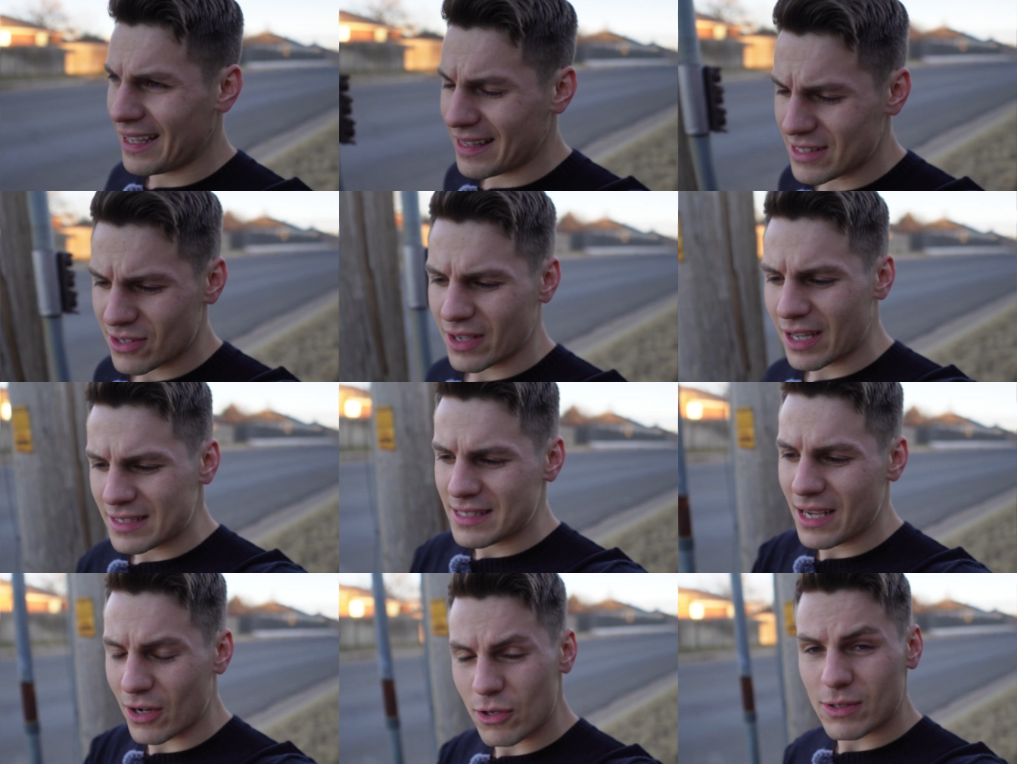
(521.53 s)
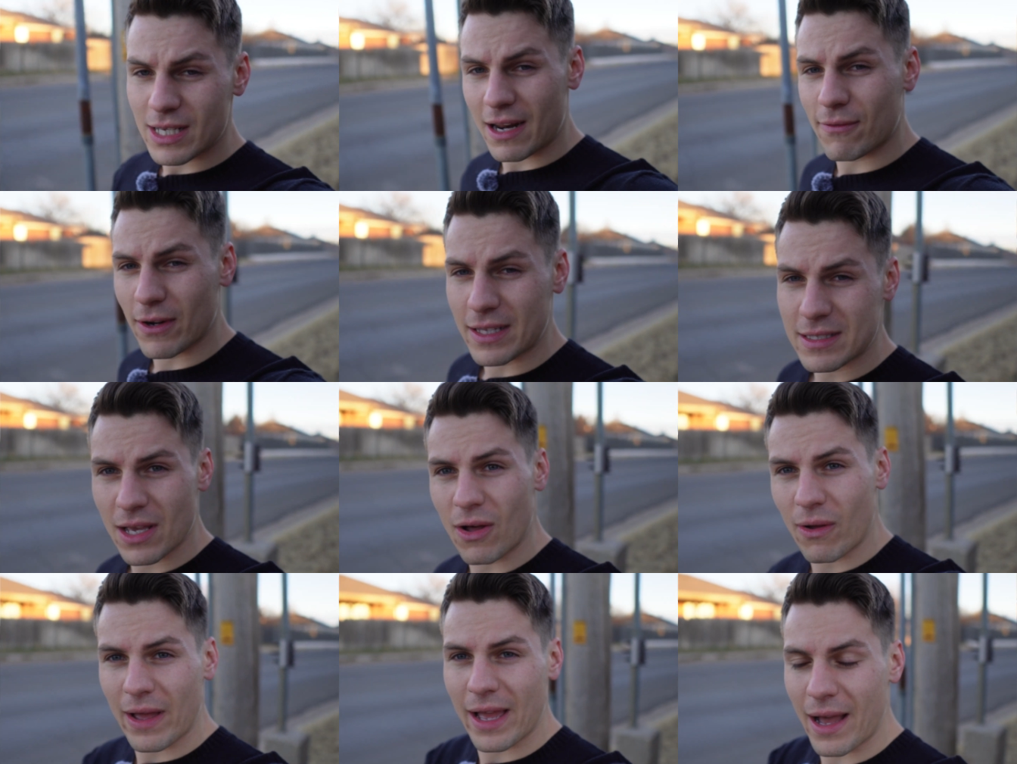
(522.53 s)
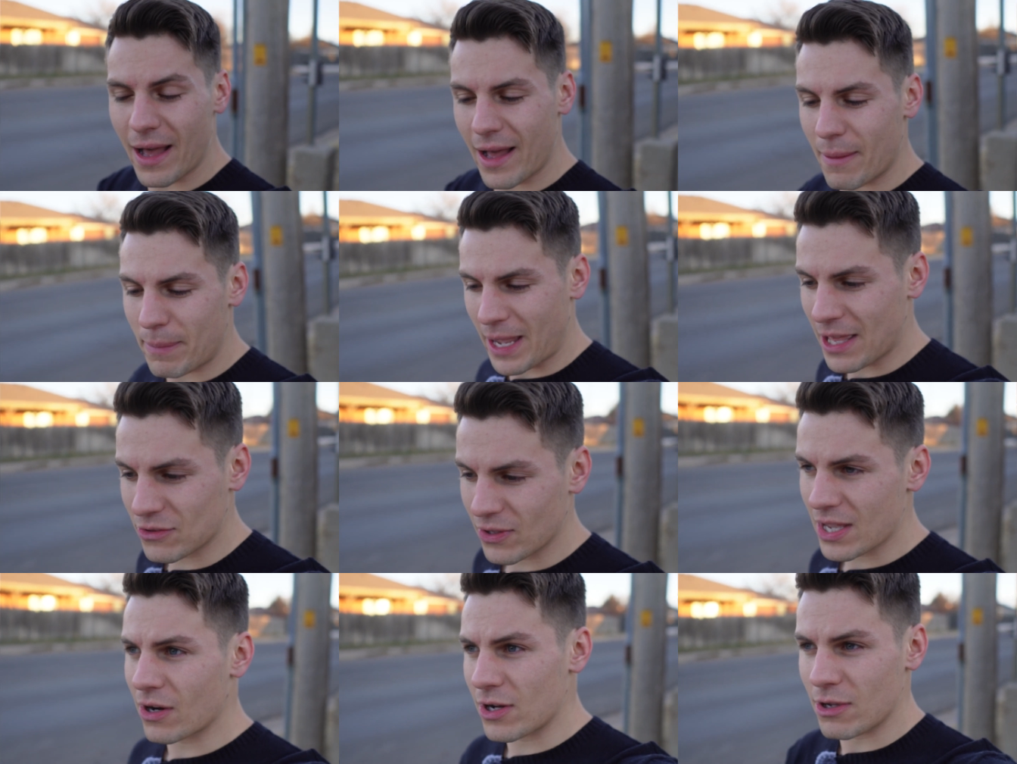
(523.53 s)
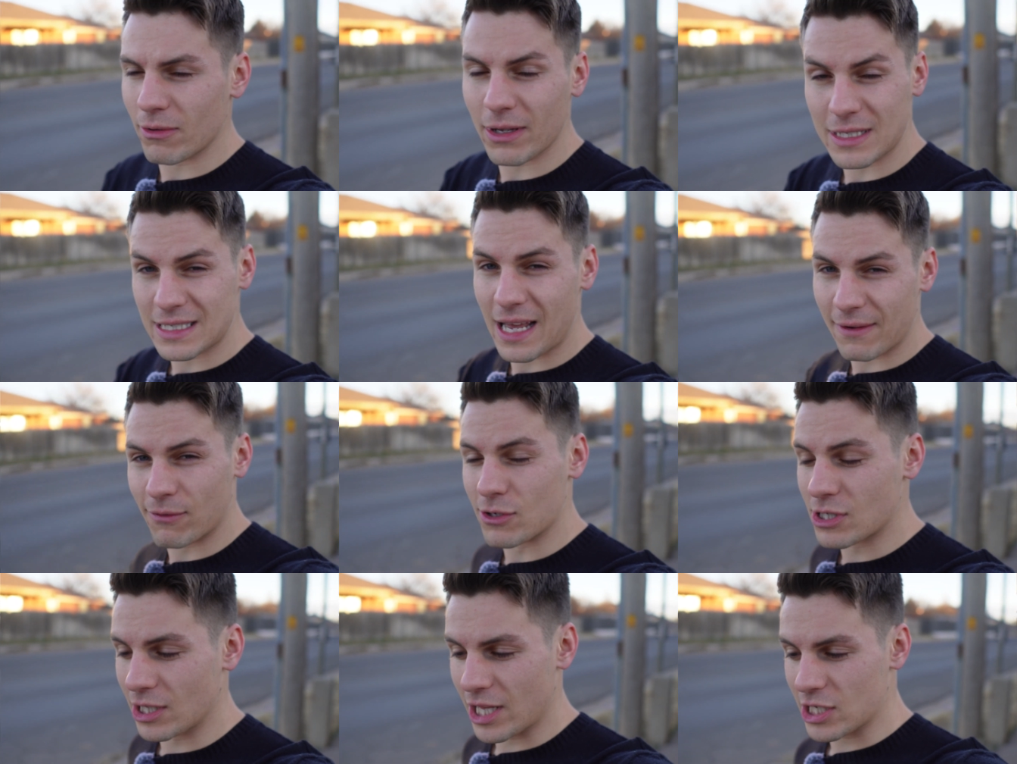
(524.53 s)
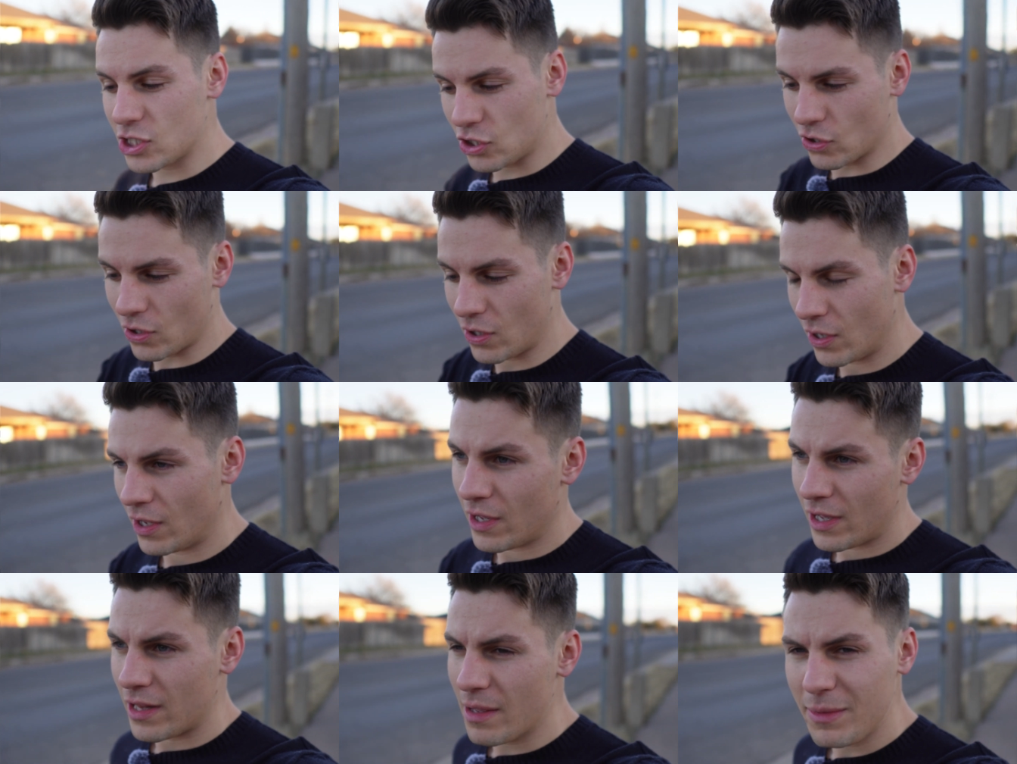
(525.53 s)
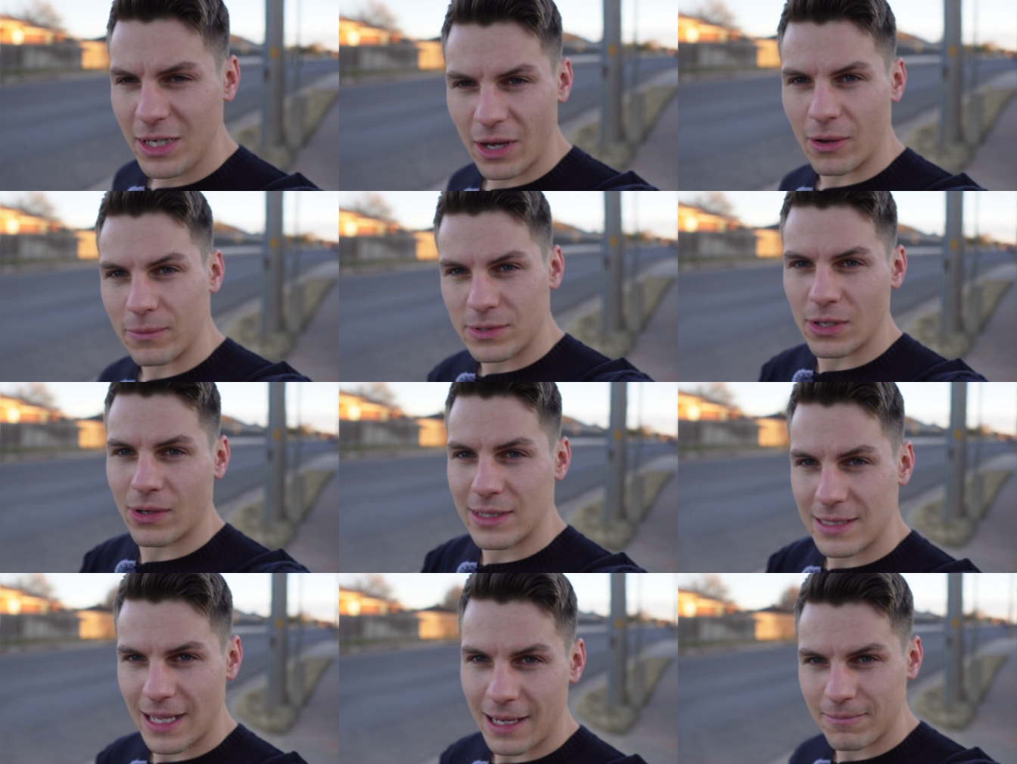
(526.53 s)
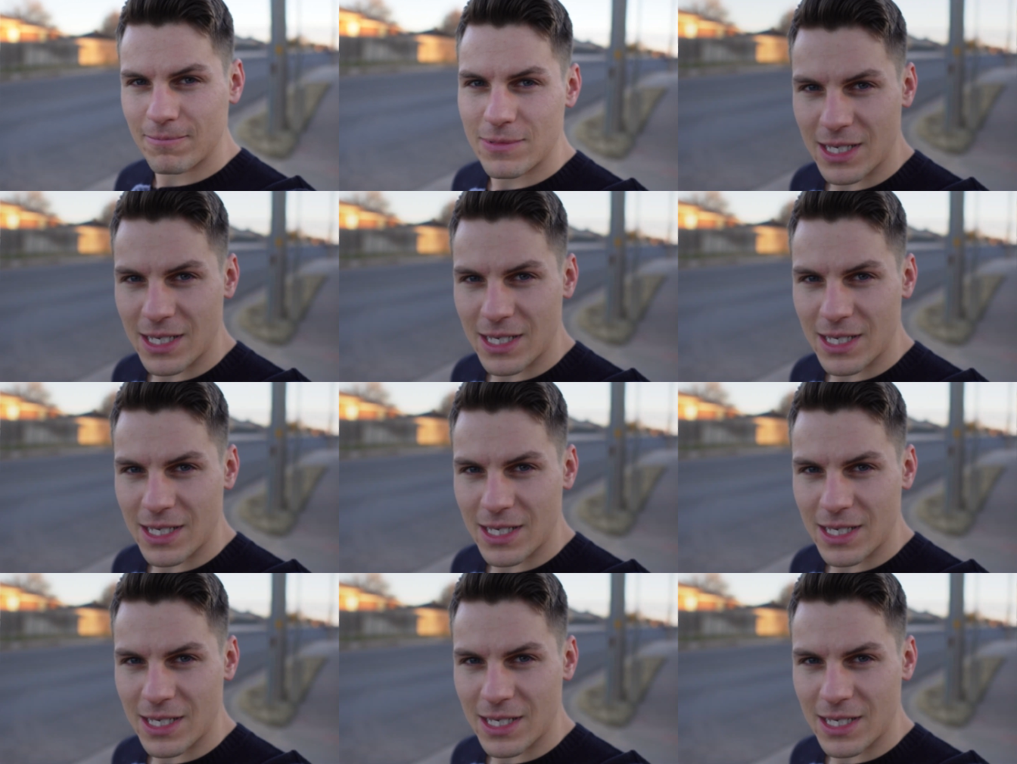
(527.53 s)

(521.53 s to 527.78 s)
And that's all I gotta say. Are you excited for Intel uh, Panther Lake? Are you excited for Celestial? Let me know. Silicon Steak,